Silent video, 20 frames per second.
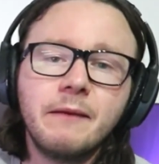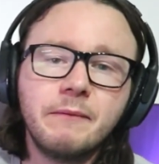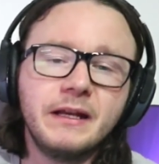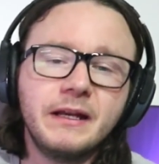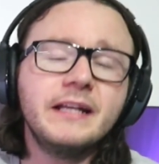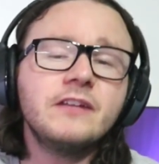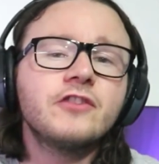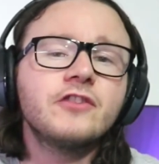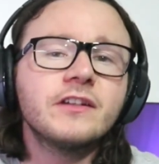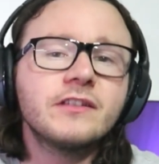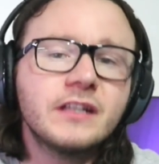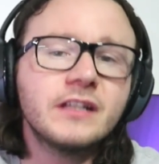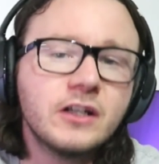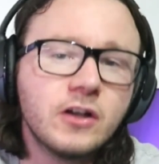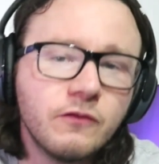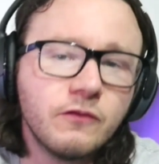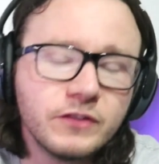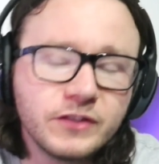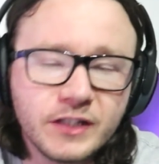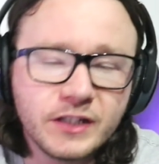Interesting
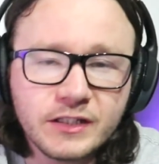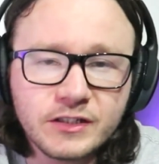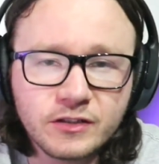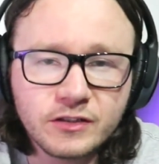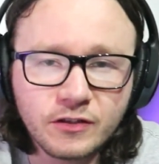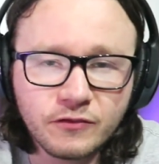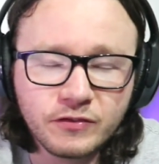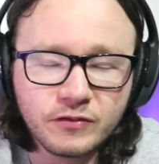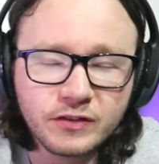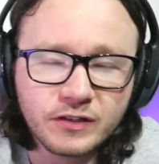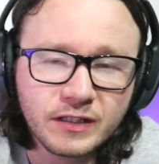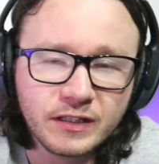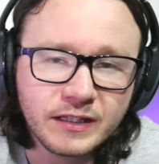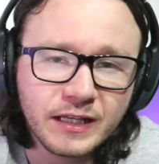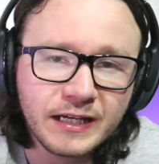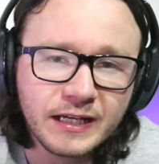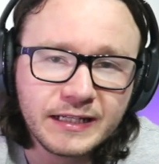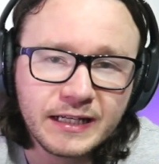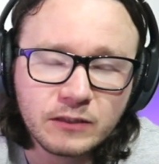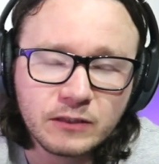conversation obviously
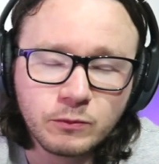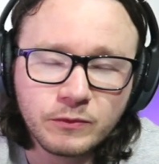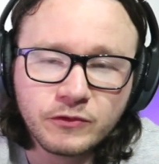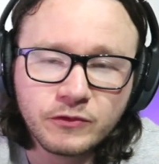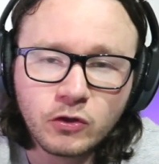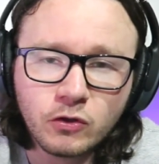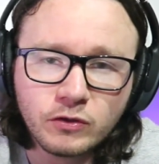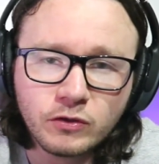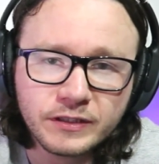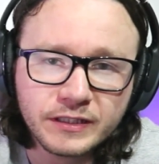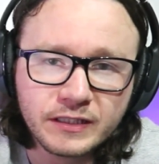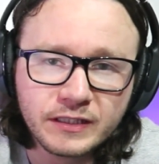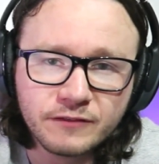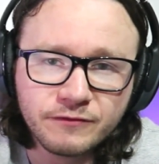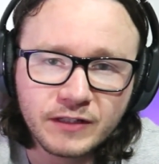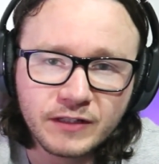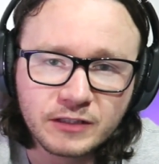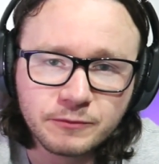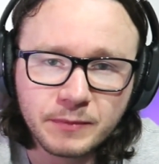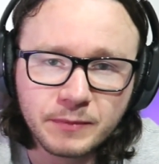that he had with Courtney in the
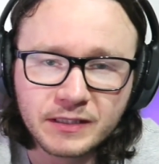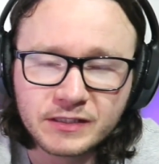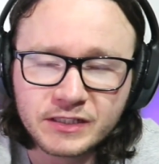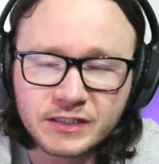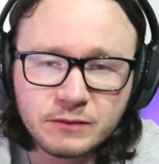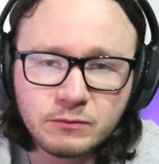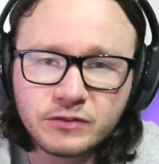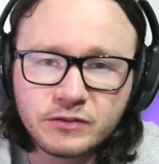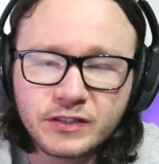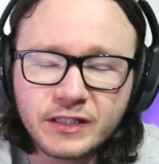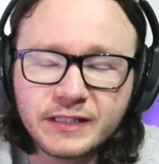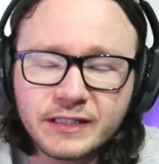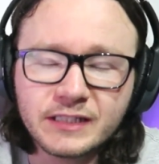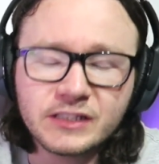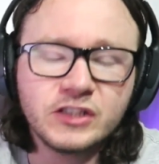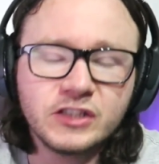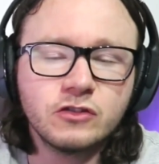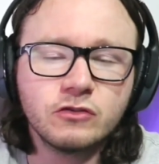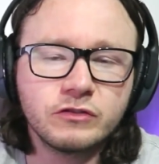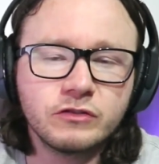flashback. She was saying that
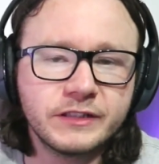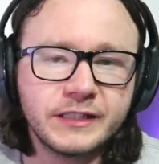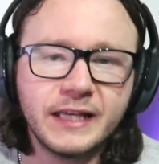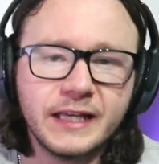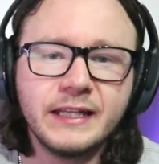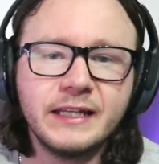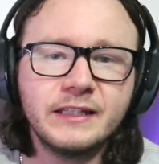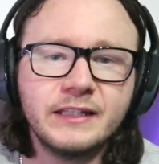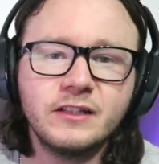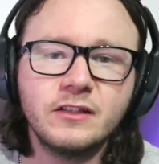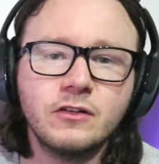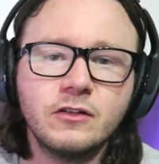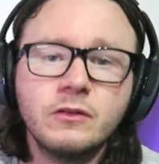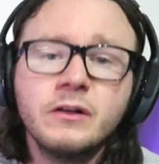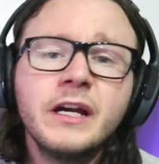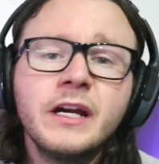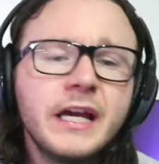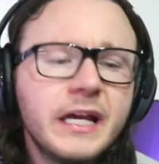she doesn't get it, you know.